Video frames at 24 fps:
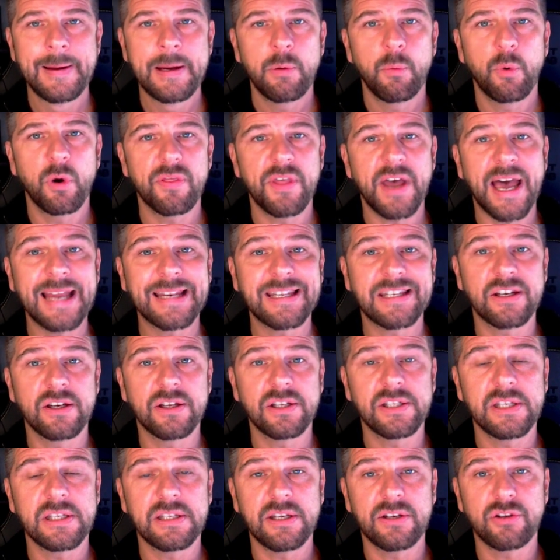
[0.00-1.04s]
What that
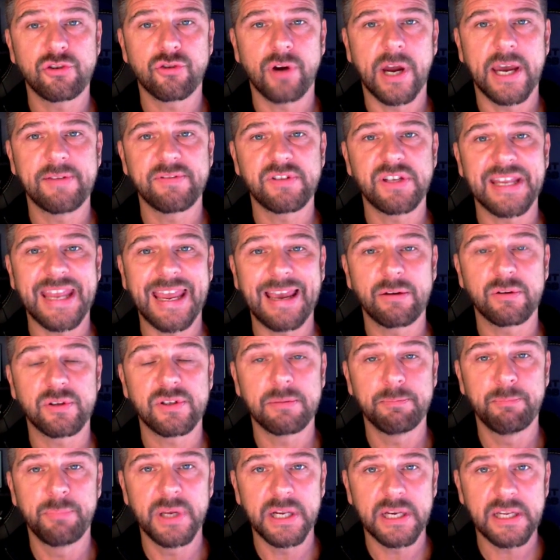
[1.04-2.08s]
does is it drives
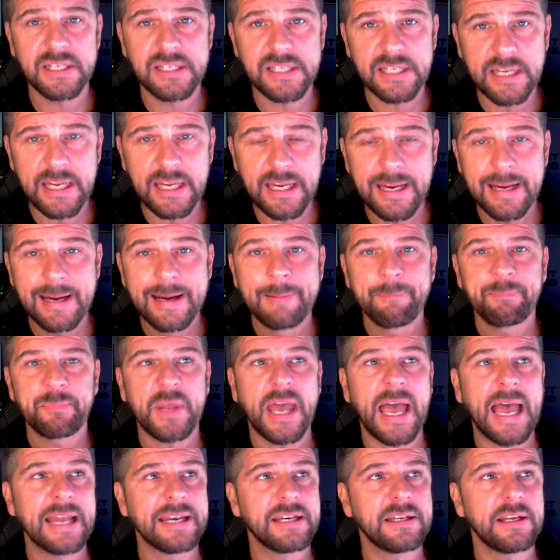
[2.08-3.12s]
accountability
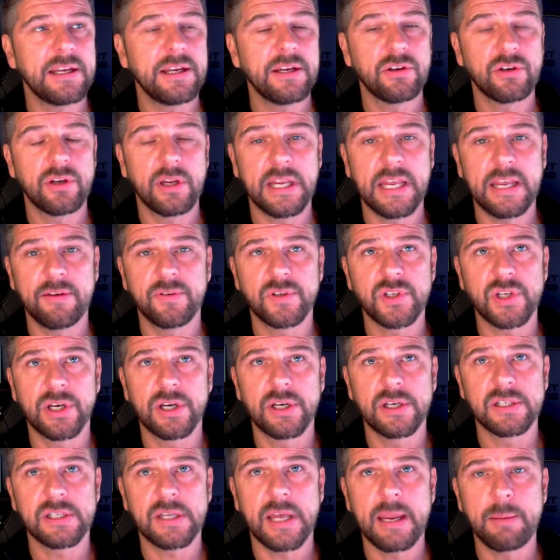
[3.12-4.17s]
and it gives
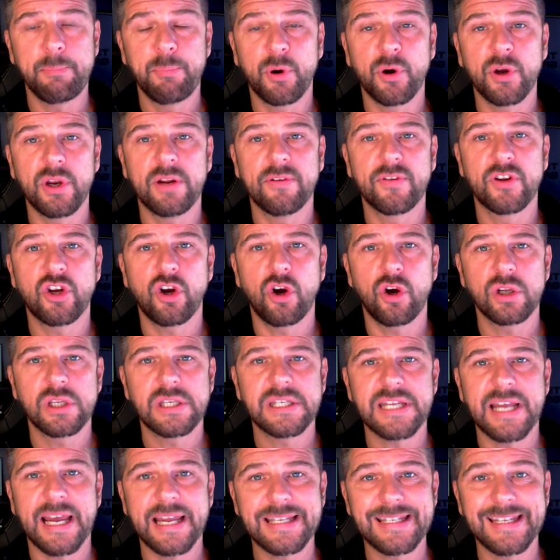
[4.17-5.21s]
us a point of
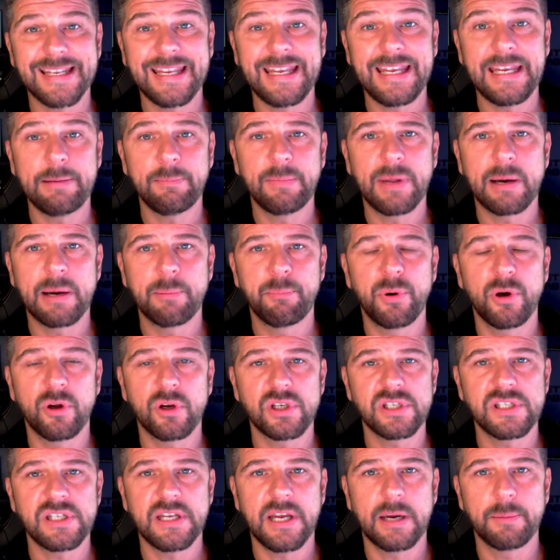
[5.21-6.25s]
contact to keep that
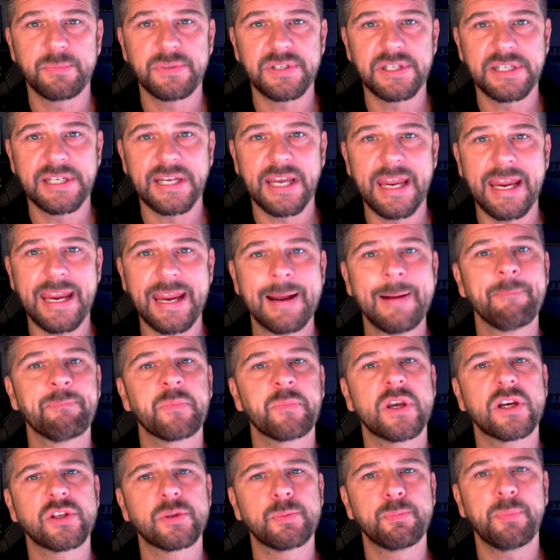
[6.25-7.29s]
policy up to date,
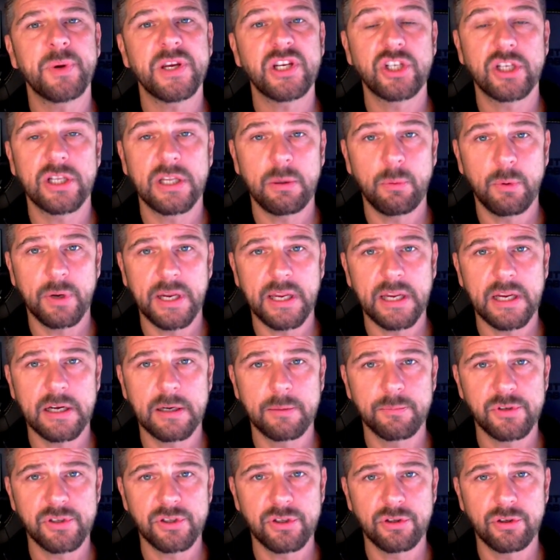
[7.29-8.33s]
especially when it
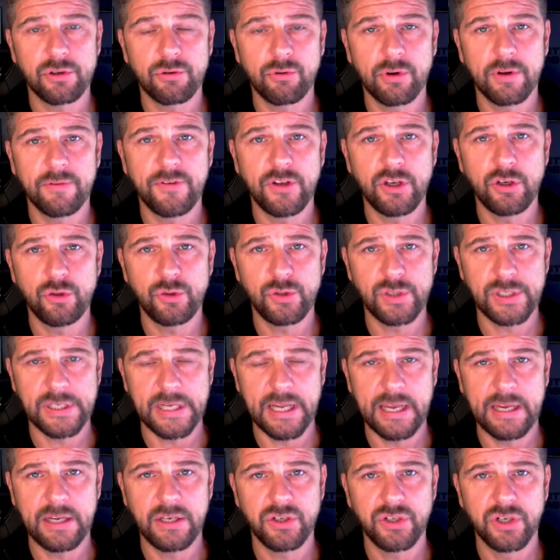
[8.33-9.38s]
comes to the review
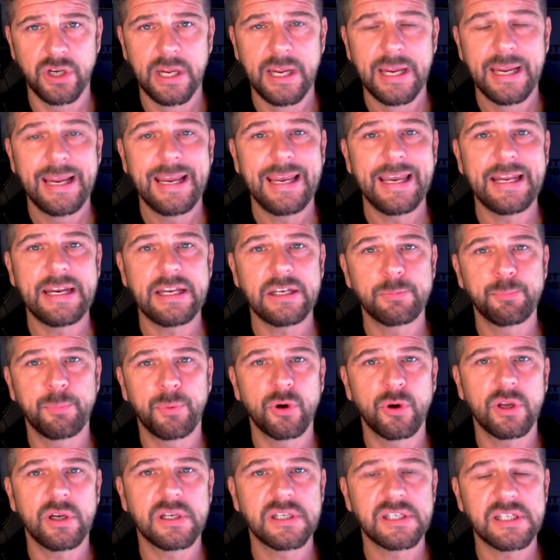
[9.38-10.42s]
stage. It is
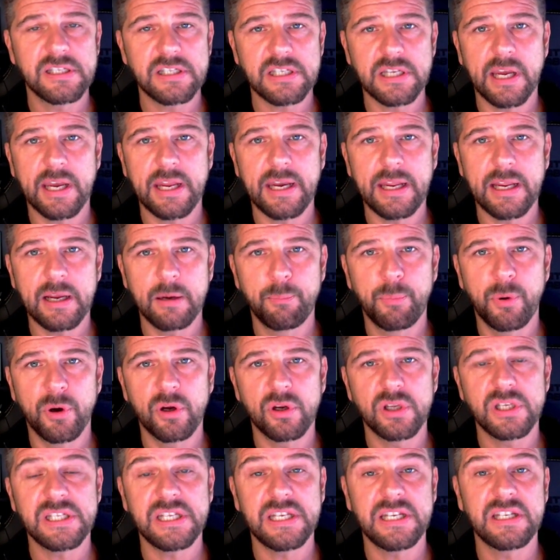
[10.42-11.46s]
pointless assigning a
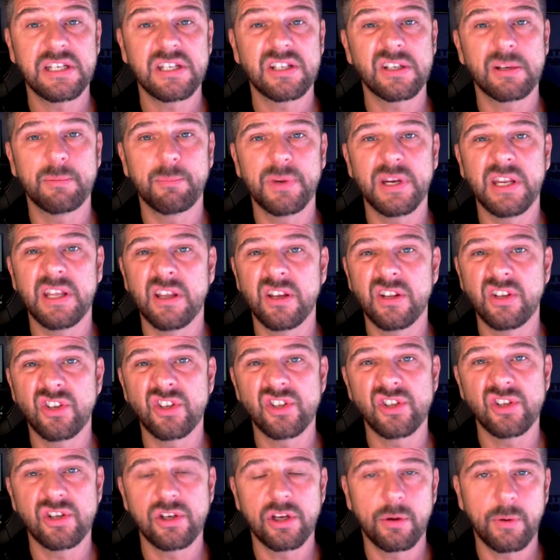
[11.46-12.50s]
policy to somebody that
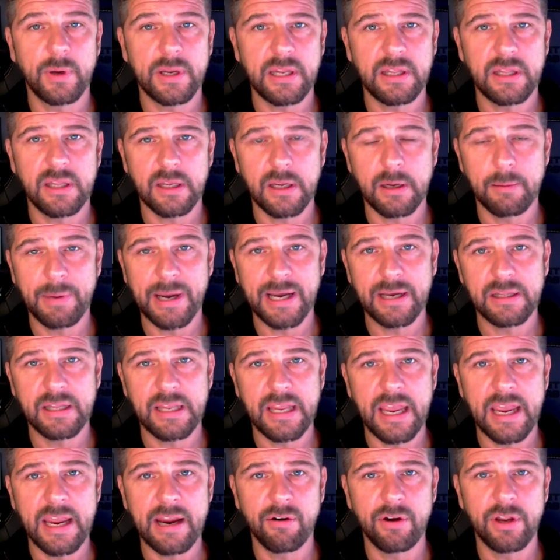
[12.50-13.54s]
doesn't know anything about
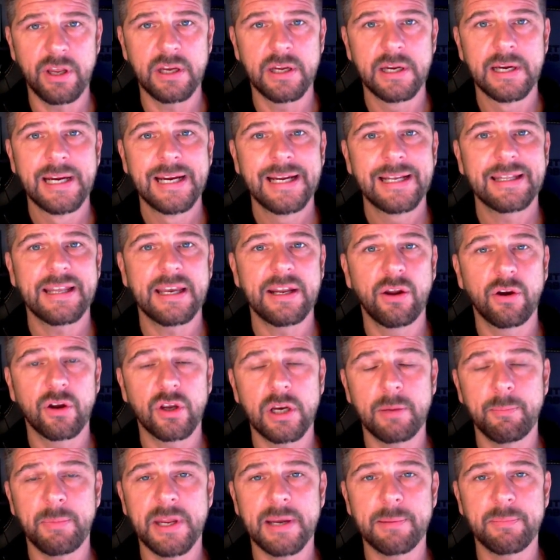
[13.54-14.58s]
the area. They're not
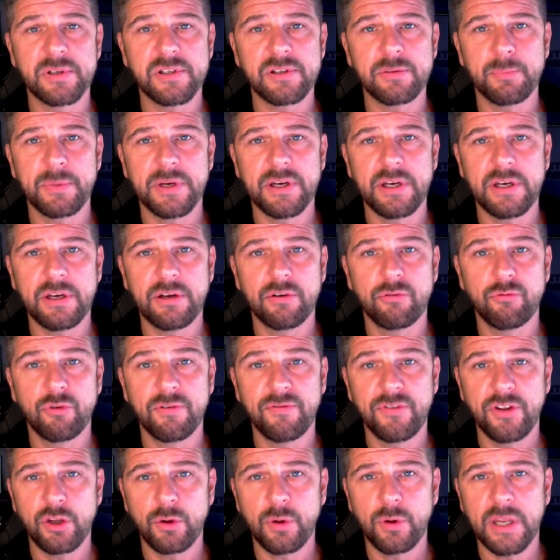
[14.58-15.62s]
going to be able to be
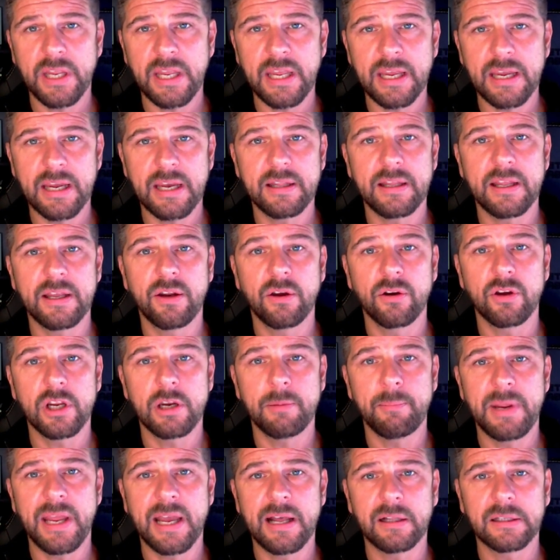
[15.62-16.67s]
reviewing it and they're not going to
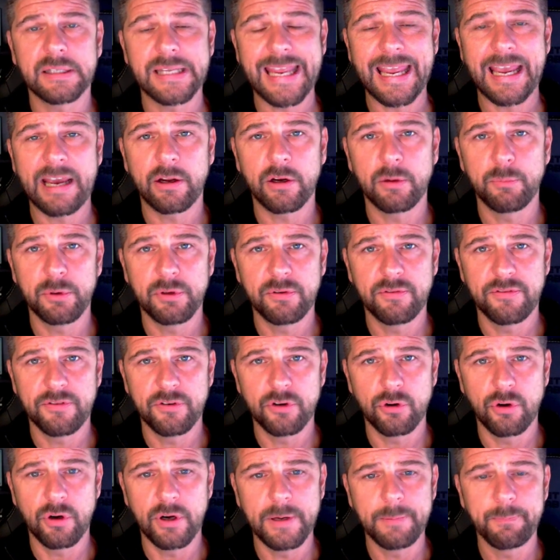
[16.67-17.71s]
be held accountable
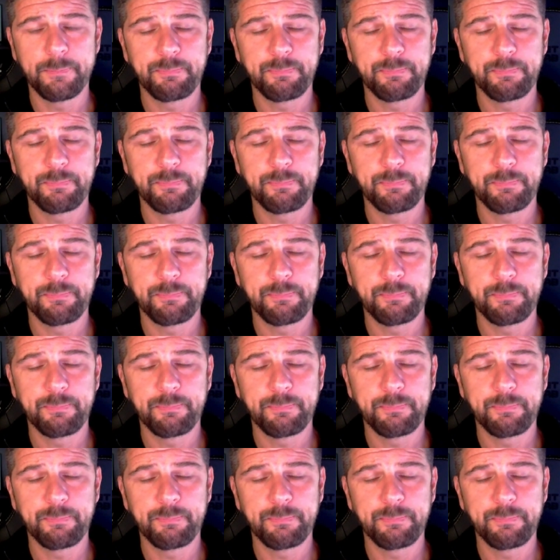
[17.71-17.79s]
for it.